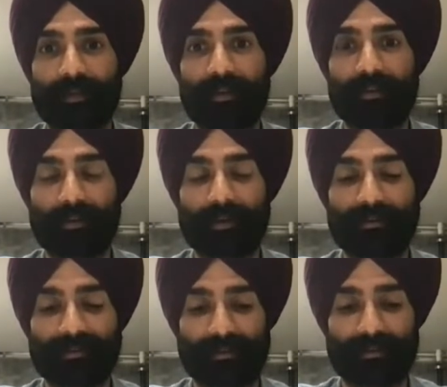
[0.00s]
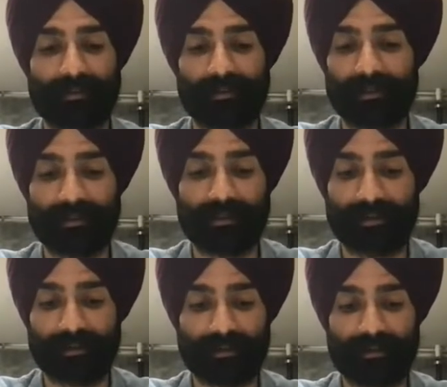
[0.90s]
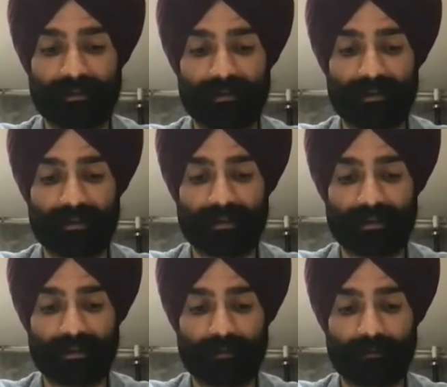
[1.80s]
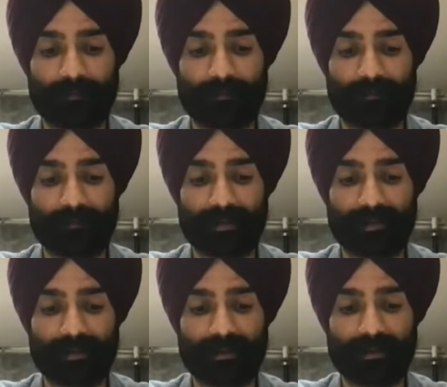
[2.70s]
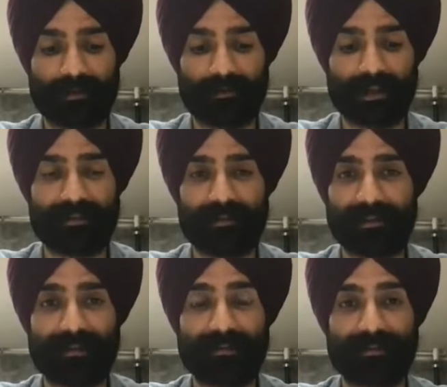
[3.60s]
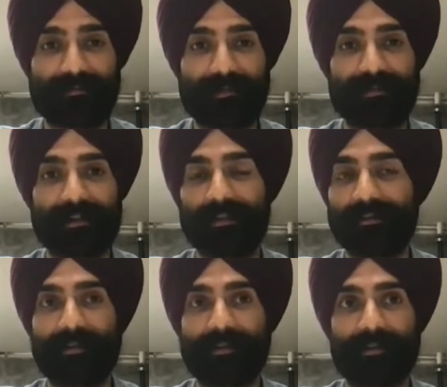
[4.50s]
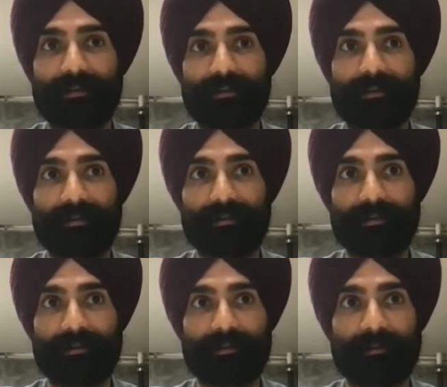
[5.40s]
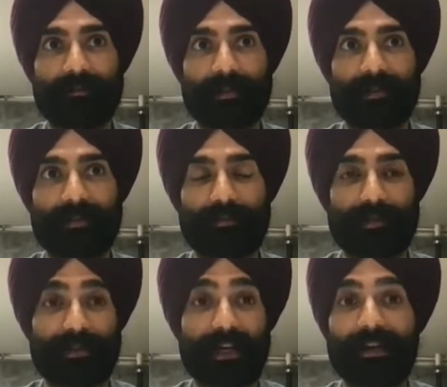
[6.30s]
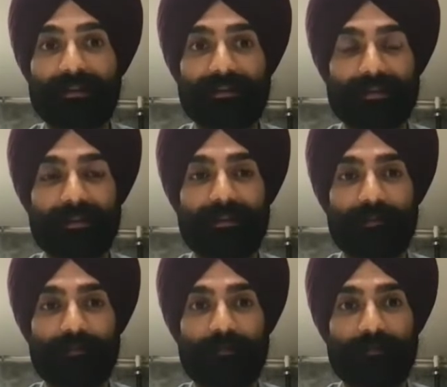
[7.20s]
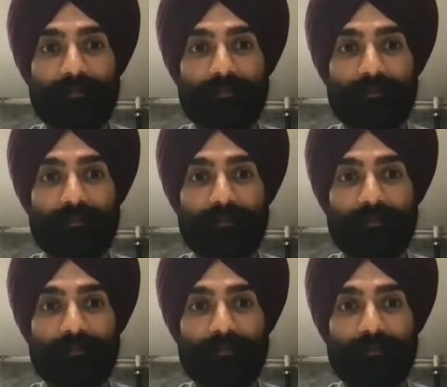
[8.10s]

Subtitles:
You know, because the regulations, as far as I can tell, are a little more lax. The